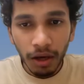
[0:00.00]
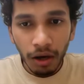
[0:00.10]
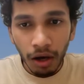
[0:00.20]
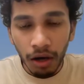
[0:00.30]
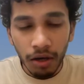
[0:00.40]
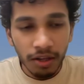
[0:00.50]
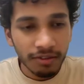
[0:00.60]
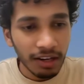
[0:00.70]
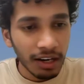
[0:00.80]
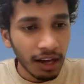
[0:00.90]
Let's
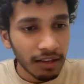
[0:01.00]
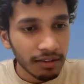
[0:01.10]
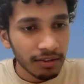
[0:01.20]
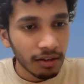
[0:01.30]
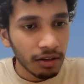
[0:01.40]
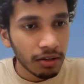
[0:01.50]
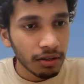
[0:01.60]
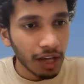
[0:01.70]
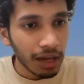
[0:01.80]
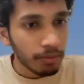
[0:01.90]
analyze the
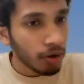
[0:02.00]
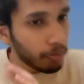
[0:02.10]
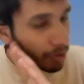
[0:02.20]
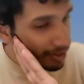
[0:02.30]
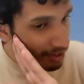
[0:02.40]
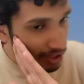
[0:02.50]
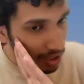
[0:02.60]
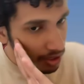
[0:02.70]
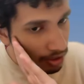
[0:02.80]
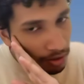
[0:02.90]
time
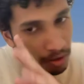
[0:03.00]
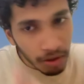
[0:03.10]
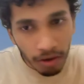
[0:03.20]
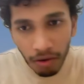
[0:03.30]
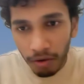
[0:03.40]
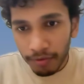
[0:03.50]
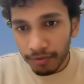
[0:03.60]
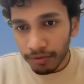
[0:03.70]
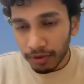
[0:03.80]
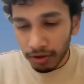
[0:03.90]
complexity of
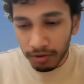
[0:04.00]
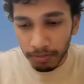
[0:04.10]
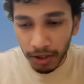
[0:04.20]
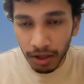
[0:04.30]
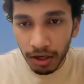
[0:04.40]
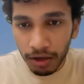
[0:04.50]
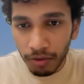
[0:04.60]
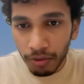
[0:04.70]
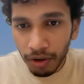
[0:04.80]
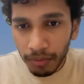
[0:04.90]
this particular
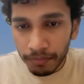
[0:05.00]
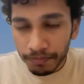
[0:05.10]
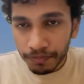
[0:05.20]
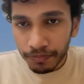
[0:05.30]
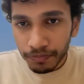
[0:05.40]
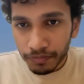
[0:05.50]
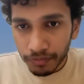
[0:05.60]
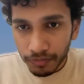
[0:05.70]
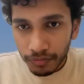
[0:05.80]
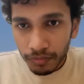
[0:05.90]
code.
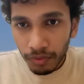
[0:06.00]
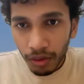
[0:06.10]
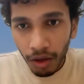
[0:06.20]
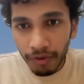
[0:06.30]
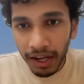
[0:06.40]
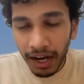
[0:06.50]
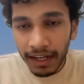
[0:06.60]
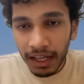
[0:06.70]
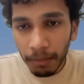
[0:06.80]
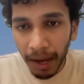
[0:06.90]
We are
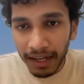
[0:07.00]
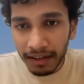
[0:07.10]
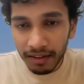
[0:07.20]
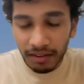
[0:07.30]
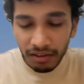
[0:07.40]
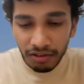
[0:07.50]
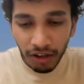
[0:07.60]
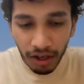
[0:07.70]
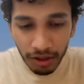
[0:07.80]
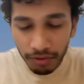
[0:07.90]
writing a binary search.
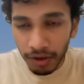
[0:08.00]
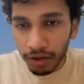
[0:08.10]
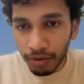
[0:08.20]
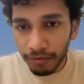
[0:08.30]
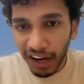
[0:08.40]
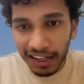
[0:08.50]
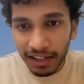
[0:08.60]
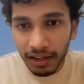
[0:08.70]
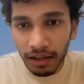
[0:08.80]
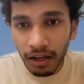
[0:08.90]
It is well known fact
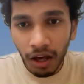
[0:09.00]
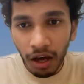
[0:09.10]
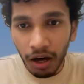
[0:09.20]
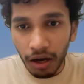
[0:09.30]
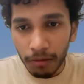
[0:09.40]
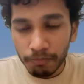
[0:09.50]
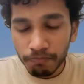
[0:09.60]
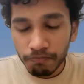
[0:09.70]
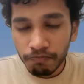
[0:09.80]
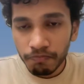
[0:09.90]
that uh,
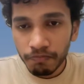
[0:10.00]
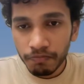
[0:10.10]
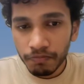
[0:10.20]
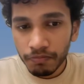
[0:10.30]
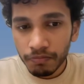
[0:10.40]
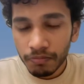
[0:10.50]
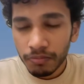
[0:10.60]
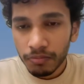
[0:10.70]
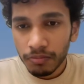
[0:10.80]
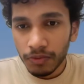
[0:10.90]

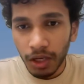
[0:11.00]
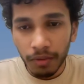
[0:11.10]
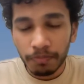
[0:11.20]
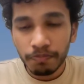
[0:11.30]
the